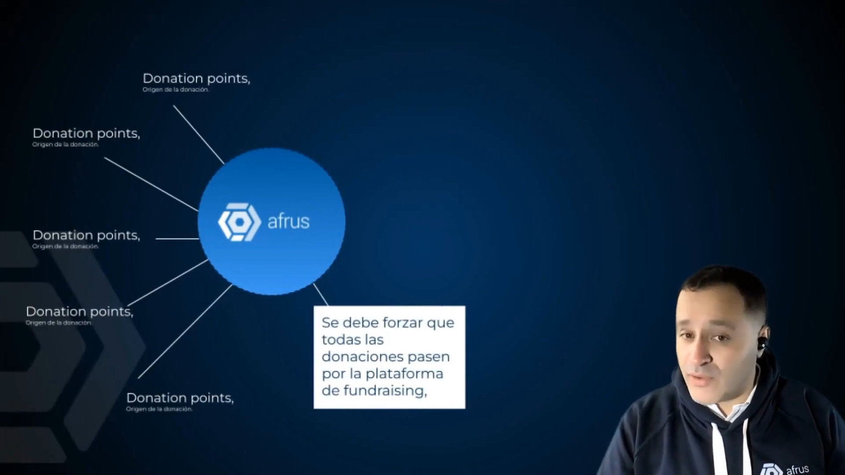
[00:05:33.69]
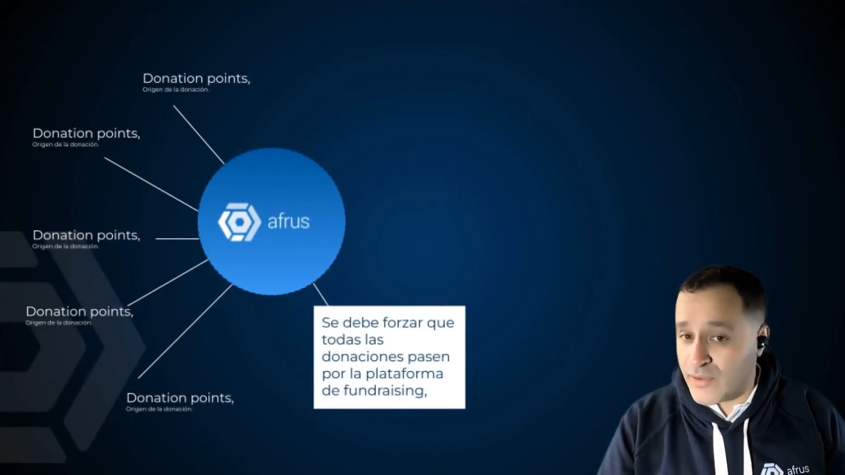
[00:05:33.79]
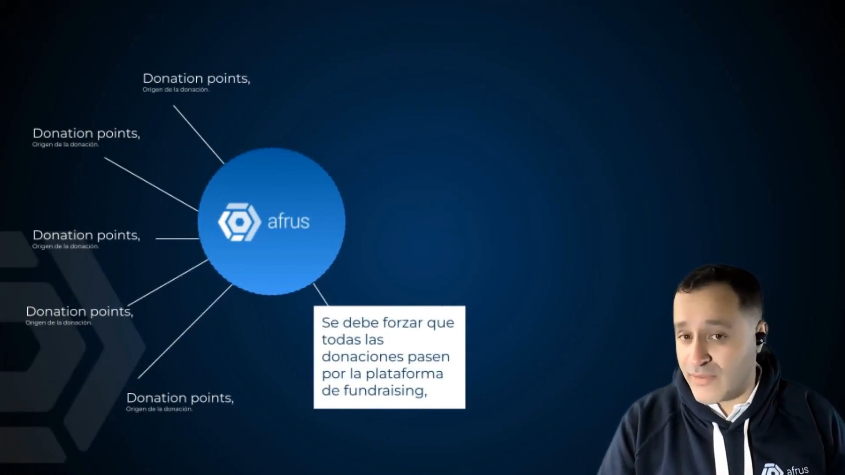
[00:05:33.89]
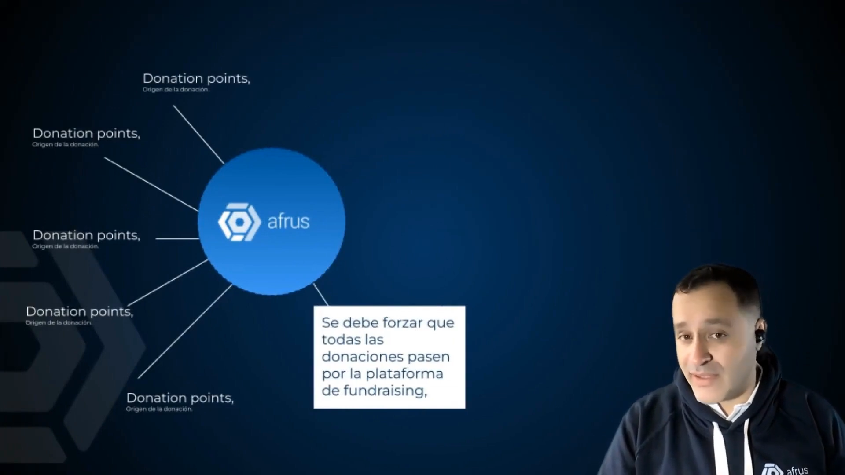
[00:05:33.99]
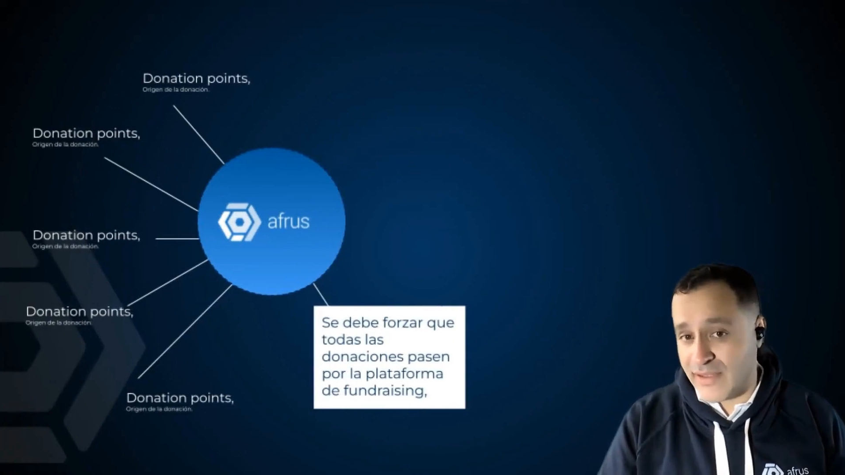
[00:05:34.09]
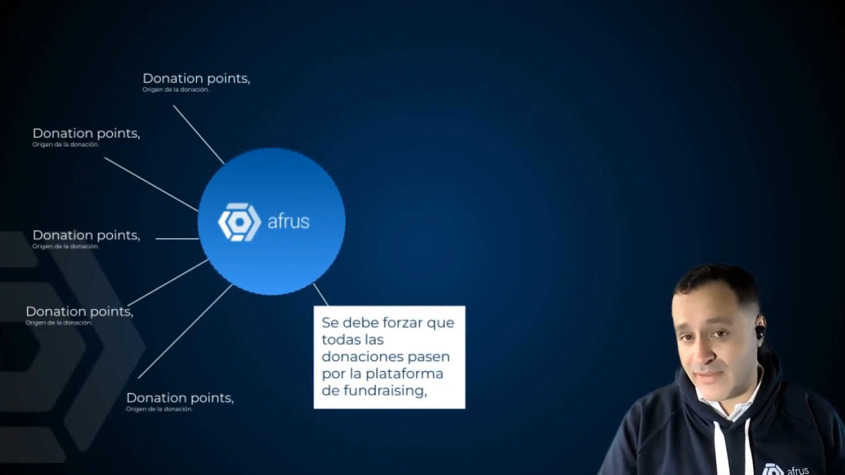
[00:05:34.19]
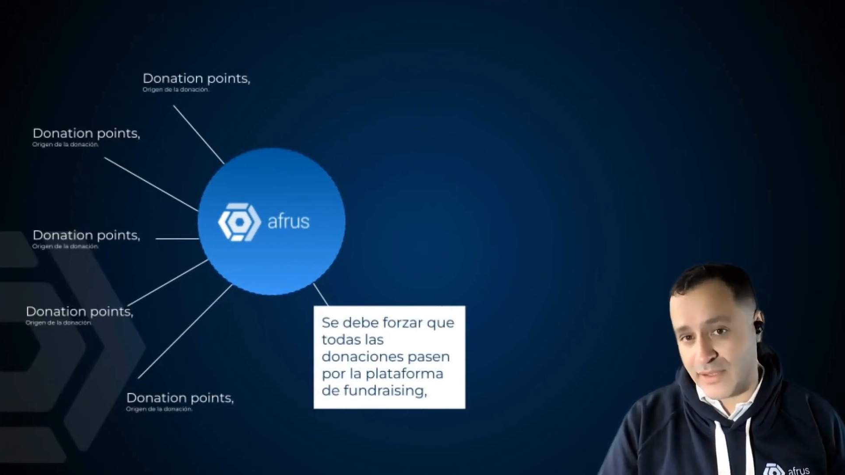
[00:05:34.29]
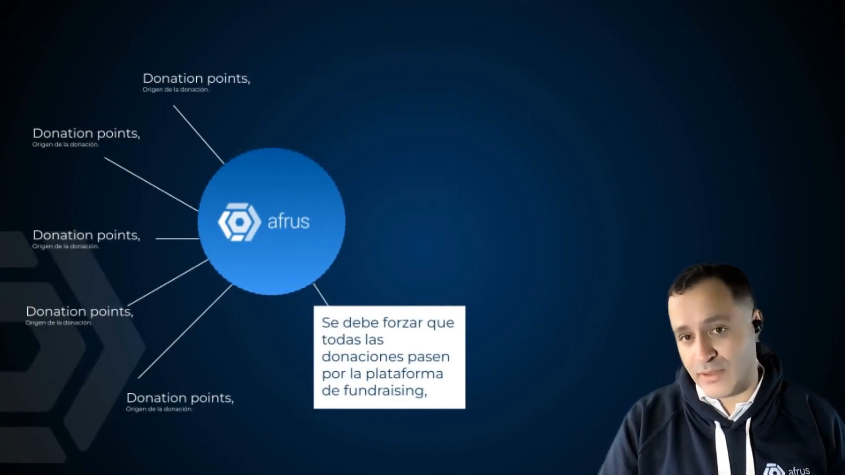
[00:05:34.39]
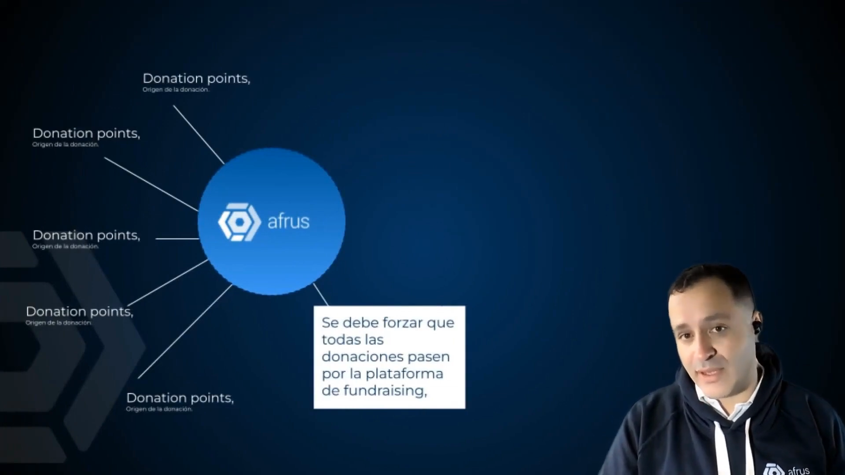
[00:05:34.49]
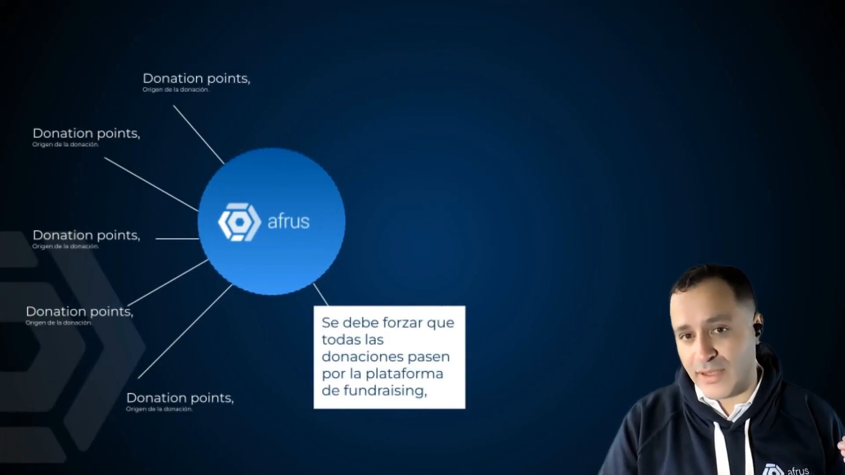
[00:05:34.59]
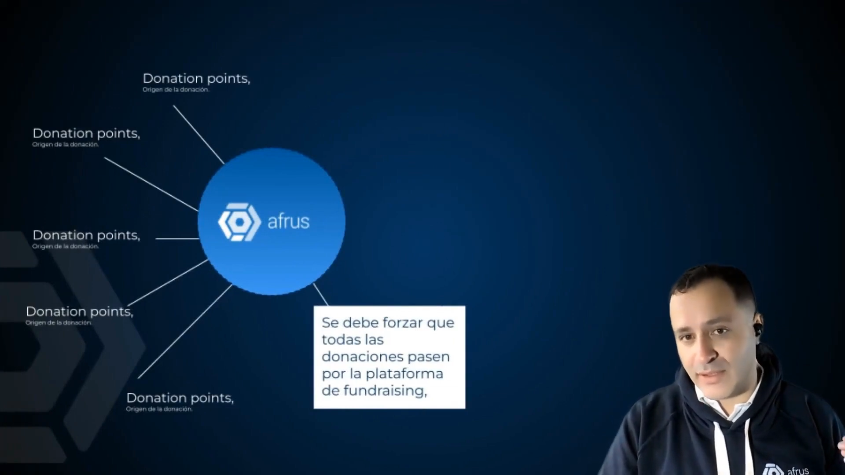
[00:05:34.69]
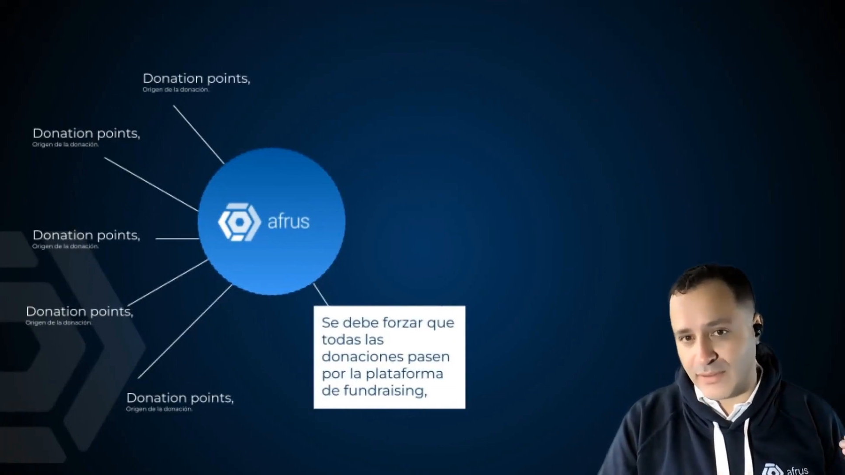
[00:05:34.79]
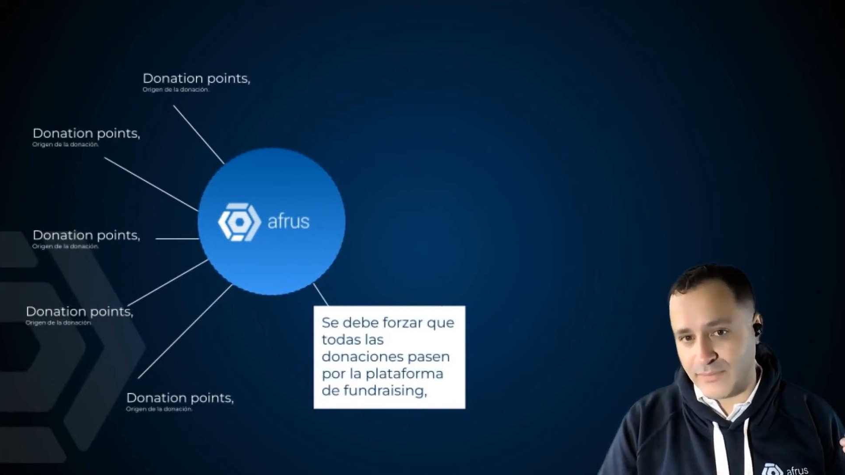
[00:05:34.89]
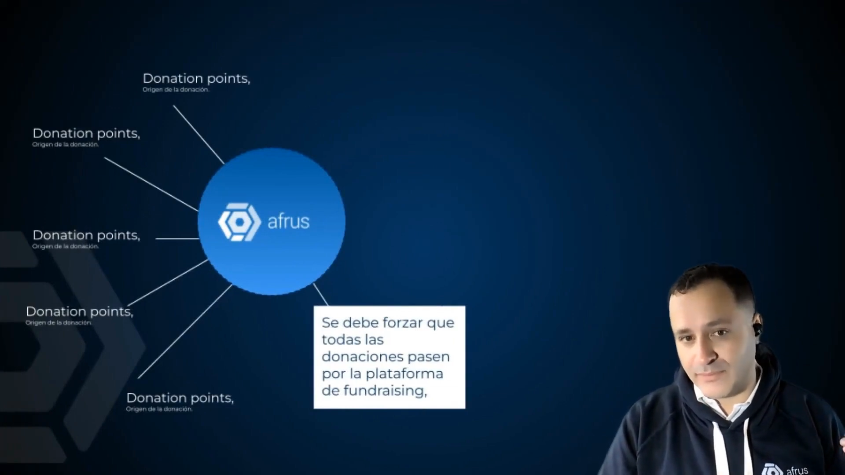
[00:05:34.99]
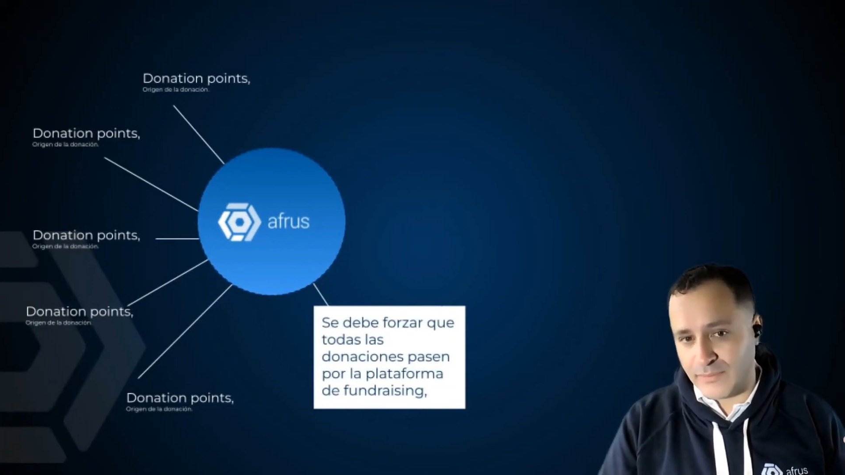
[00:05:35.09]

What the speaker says: only receives the donation,